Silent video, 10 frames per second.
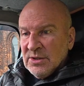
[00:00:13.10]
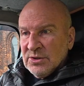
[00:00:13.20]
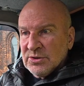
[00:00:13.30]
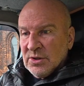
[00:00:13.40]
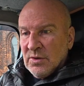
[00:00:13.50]

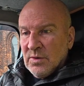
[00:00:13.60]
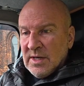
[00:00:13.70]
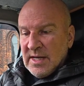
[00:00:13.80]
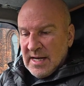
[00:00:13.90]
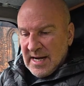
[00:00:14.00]
So
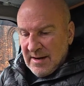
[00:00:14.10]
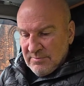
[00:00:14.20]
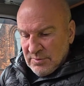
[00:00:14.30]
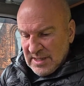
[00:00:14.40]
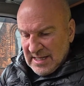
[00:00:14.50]

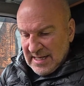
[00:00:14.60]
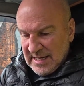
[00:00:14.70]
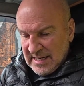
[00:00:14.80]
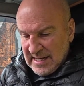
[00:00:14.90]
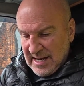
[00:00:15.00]
I'm
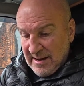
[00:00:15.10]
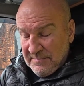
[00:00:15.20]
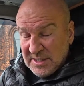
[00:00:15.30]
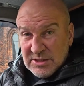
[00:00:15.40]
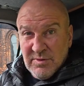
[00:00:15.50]
really
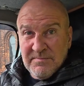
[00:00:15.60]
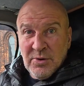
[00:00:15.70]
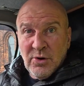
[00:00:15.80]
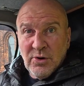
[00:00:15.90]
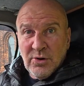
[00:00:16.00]
happy to
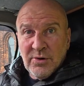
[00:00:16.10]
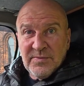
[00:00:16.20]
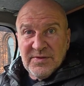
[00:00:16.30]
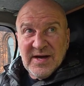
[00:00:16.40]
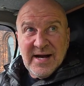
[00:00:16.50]
report
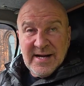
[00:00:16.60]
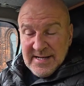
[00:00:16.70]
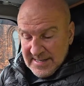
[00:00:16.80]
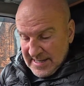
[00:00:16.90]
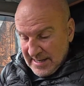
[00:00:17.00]
that
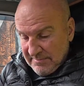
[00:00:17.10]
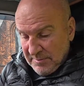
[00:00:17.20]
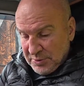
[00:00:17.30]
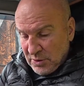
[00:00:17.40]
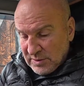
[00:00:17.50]
my
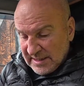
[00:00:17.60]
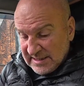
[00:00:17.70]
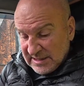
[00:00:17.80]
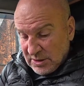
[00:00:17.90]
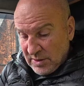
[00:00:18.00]

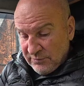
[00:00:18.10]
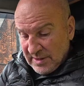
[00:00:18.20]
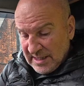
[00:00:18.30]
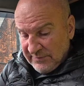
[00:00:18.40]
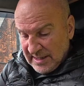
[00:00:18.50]
progress is going
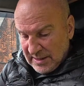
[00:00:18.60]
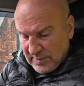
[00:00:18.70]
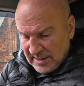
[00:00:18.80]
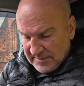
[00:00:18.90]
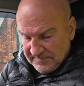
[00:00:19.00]
really, really
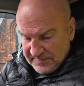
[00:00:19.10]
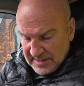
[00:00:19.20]
well.